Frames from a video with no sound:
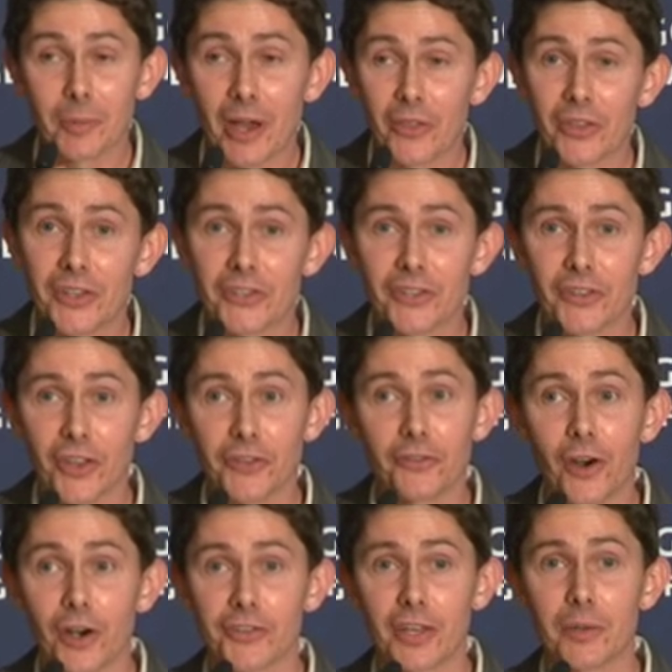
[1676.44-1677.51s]
about this is that, as
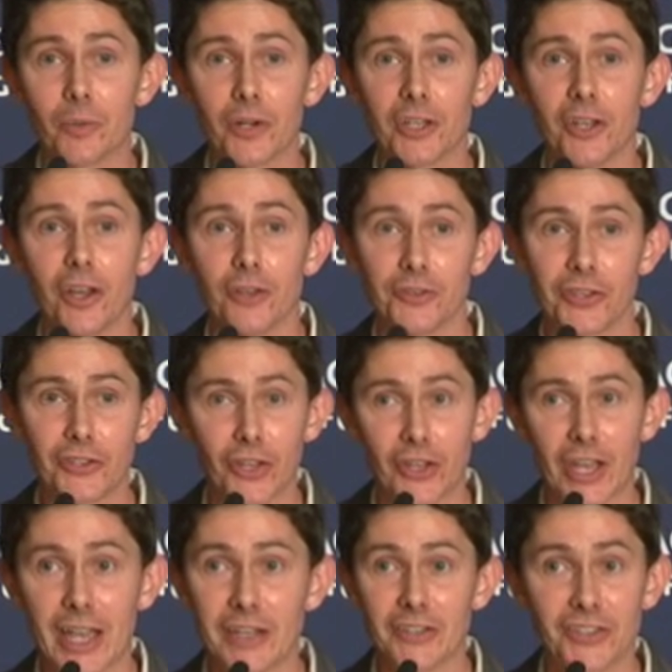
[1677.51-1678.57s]
far as anybody knows, this
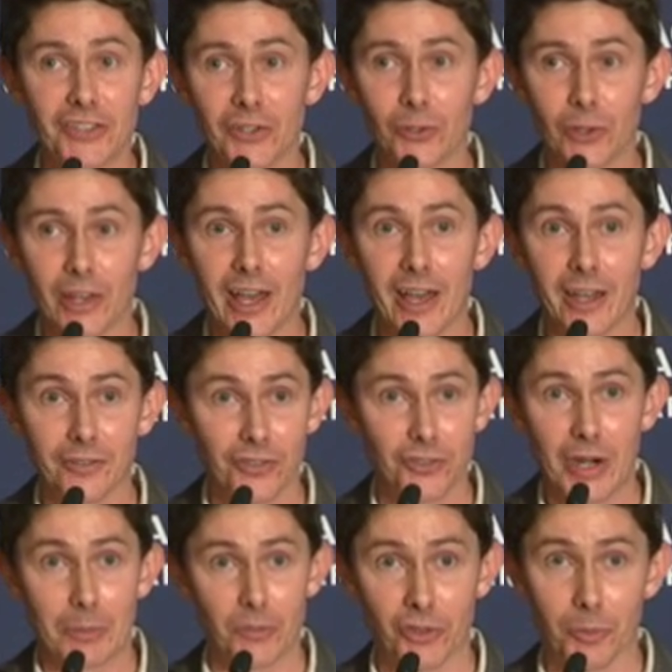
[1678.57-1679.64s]
cocaine is still there,
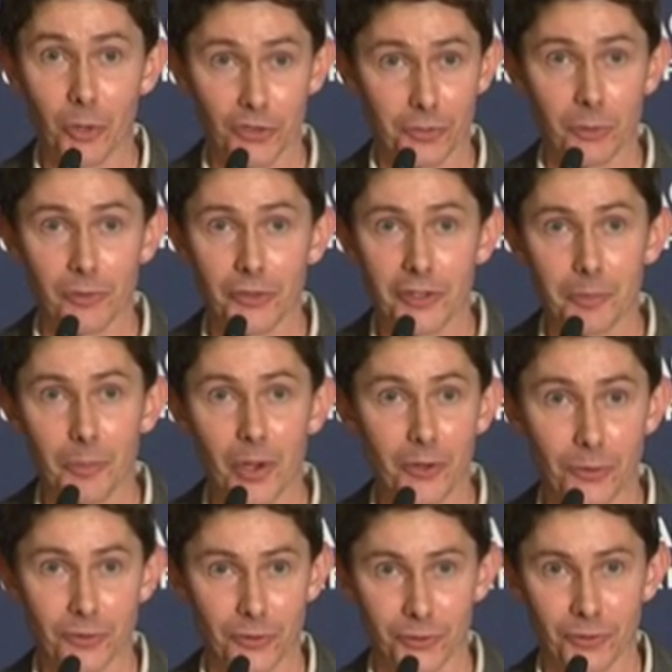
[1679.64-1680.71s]
strapped to the bottom of this
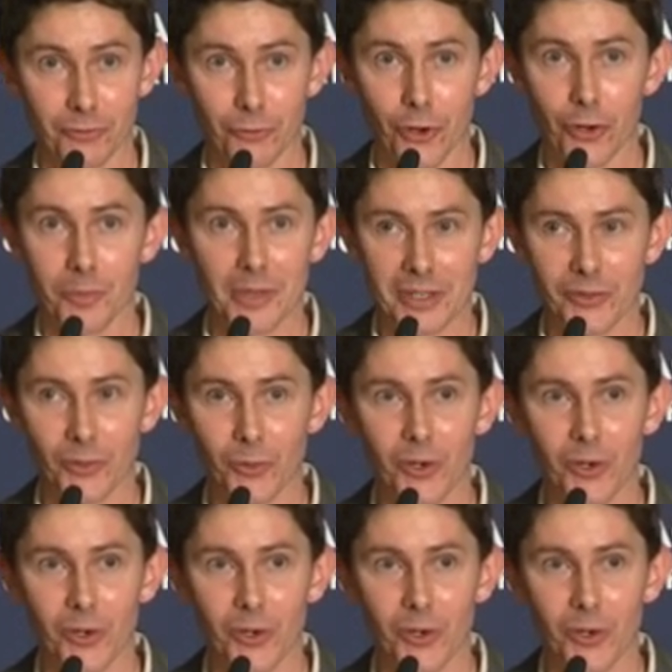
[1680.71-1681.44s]
boat, sort of roaming the